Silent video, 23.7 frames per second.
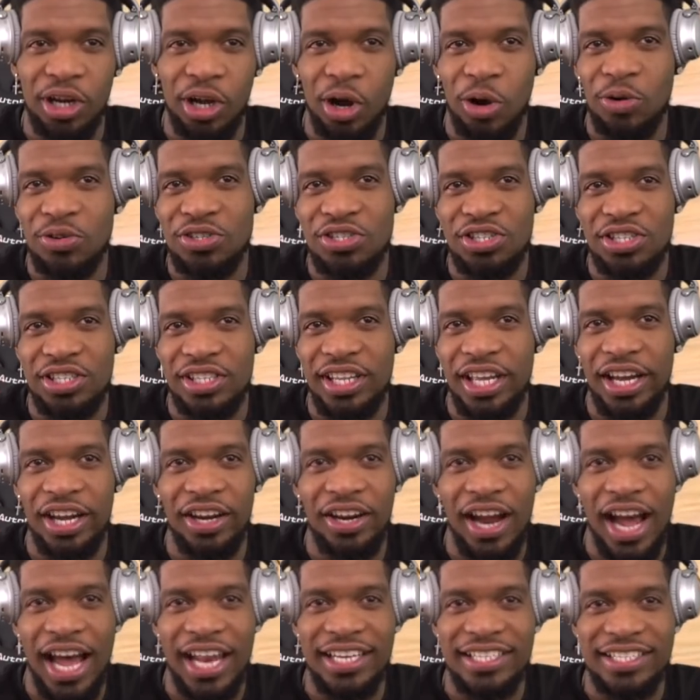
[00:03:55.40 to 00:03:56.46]
the coach
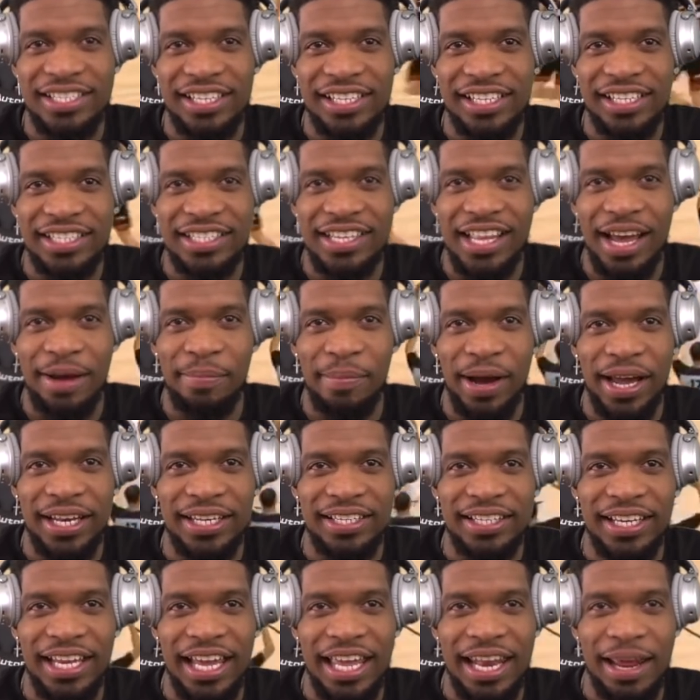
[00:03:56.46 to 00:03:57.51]
there, honestly. That might
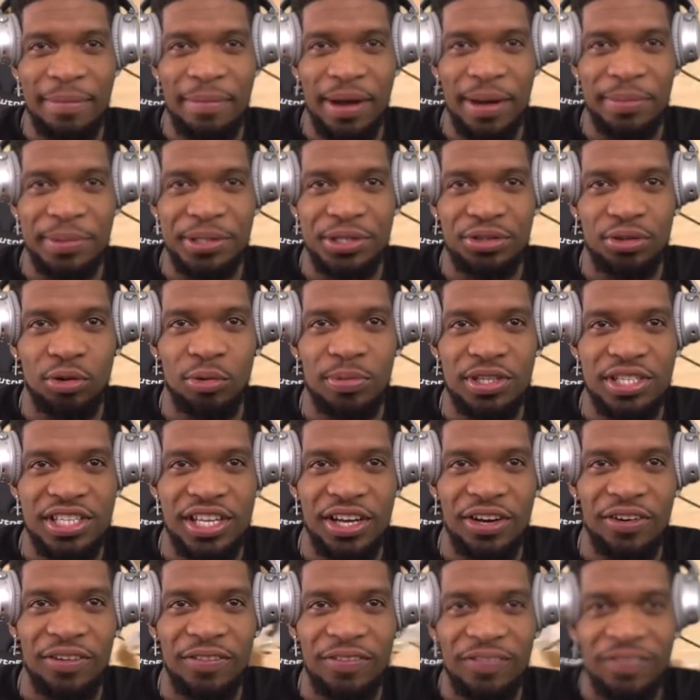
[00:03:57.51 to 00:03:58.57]
be true, but
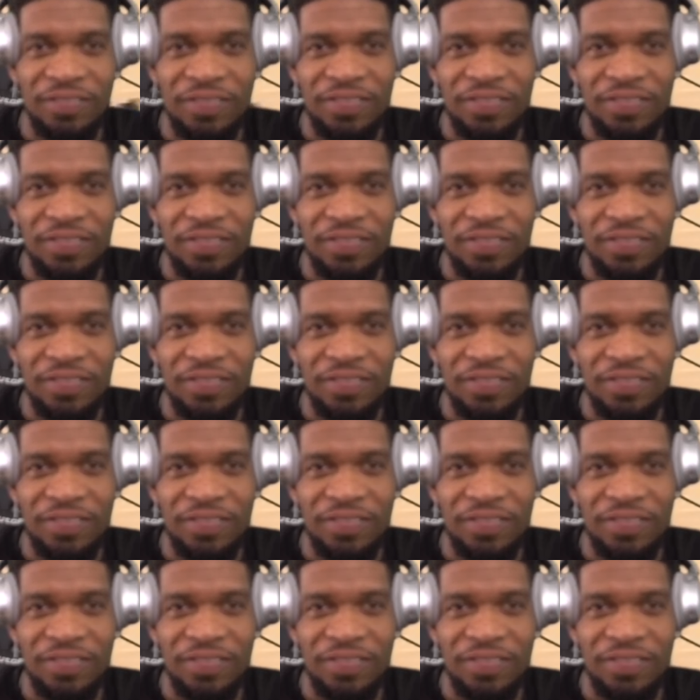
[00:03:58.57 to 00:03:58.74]
still.